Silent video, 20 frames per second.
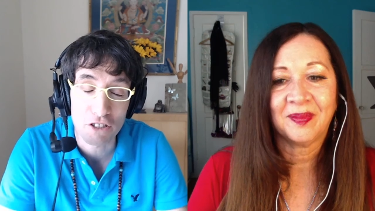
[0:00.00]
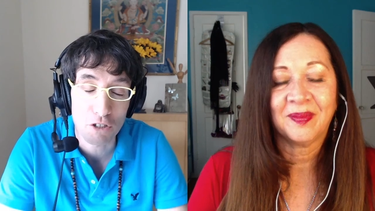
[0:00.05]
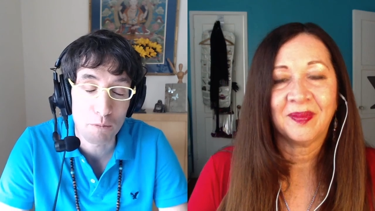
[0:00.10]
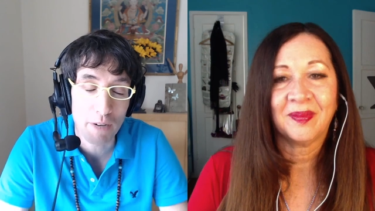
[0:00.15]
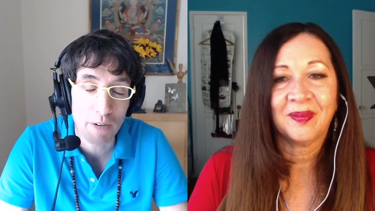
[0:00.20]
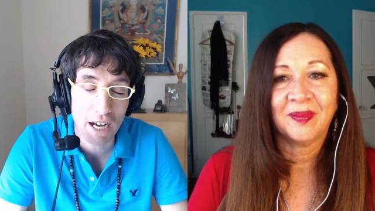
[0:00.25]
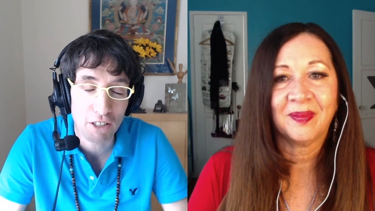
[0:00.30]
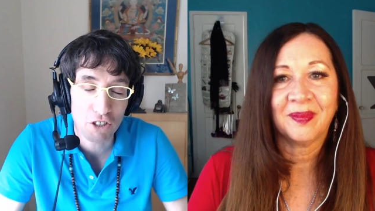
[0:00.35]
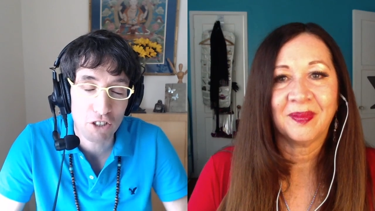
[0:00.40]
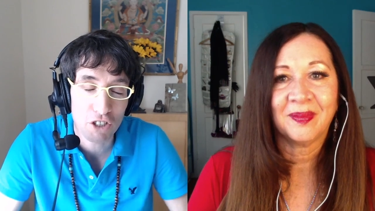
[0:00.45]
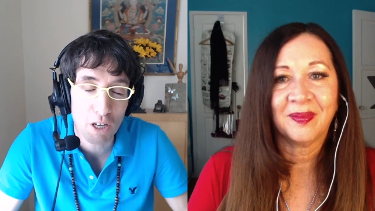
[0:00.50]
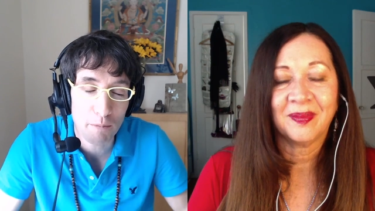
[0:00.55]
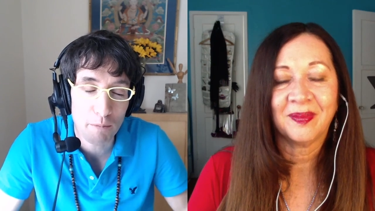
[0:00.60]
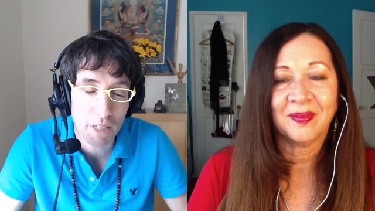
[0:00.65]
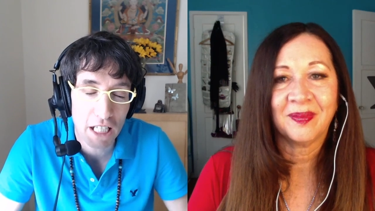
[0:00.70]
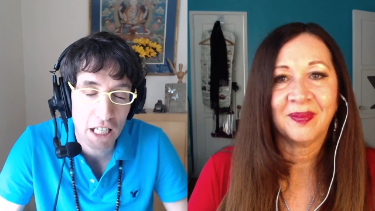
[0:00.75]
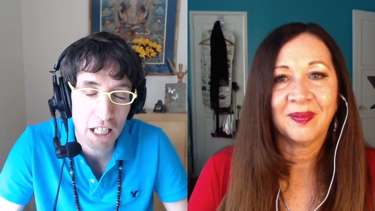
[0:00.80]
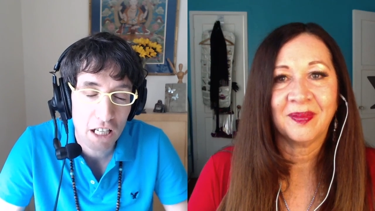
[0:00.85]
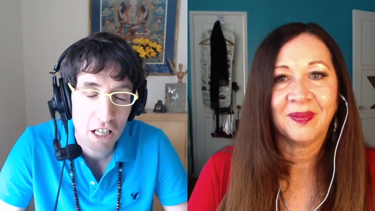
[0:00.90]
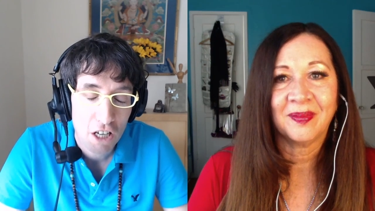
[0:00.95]
Speaker 1: about
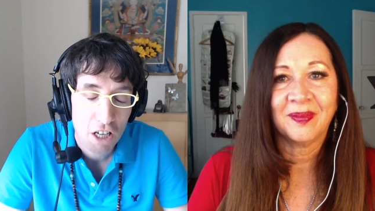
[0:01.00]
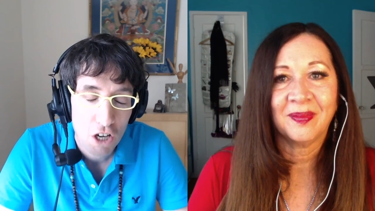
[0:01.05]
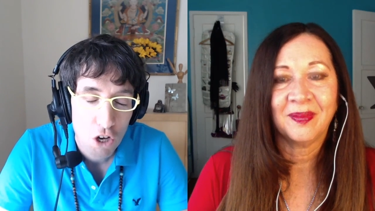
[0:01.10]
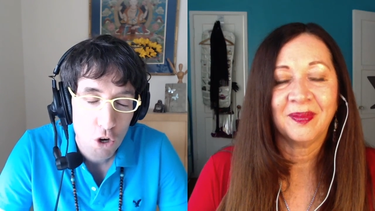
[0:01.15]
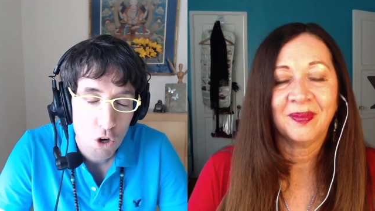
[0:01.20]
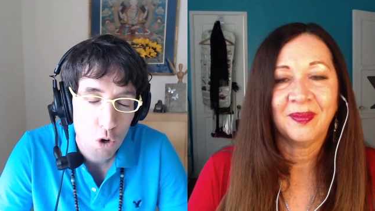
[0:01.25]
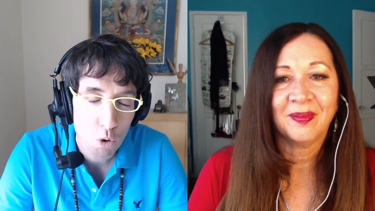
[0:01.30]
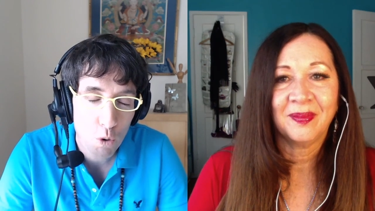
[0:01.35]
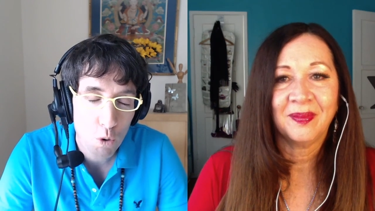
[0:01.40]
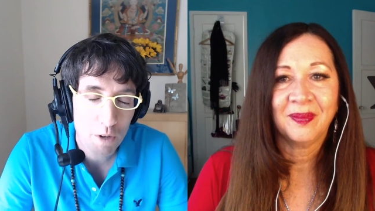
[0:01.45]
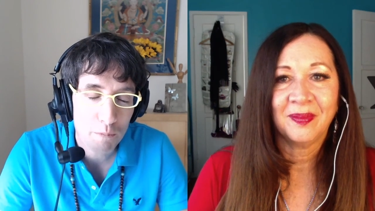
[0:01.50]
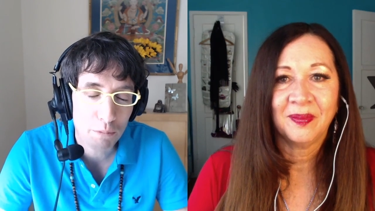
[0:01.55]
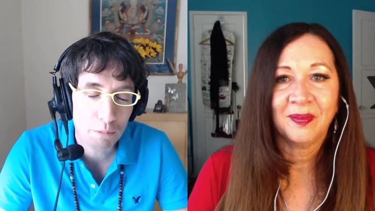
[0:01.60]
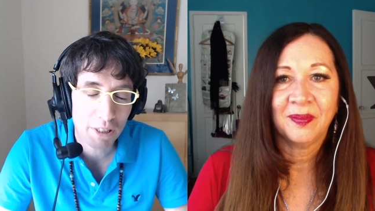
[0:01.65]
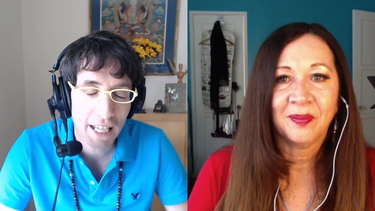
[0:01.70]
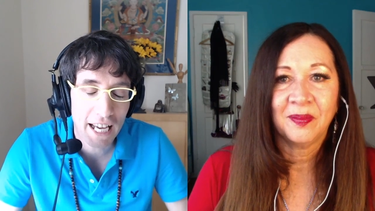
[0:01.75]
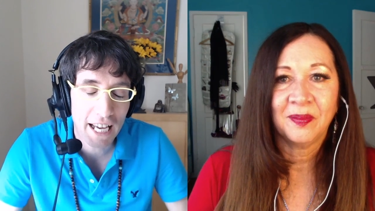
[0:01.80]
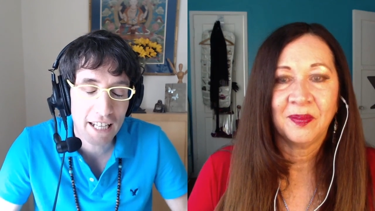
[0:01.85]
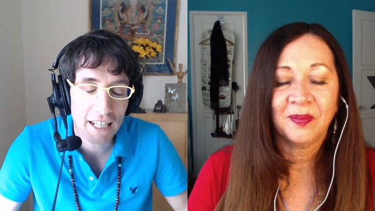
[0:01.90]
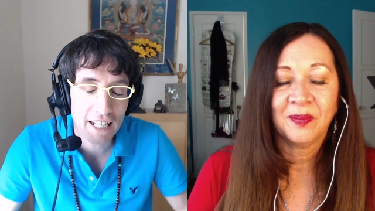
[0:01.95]
somebody who had
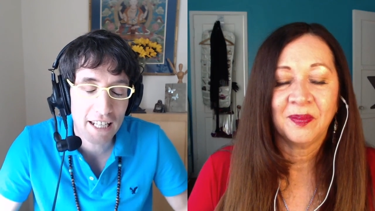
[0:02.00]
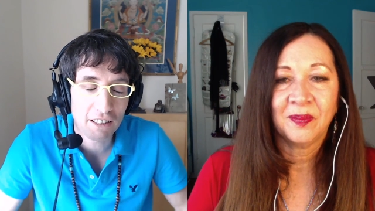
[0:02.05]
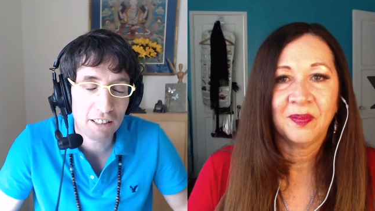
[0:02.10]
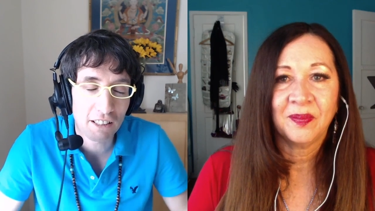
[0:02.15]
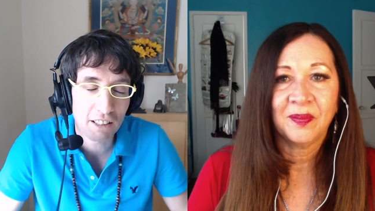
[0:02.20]
planned out the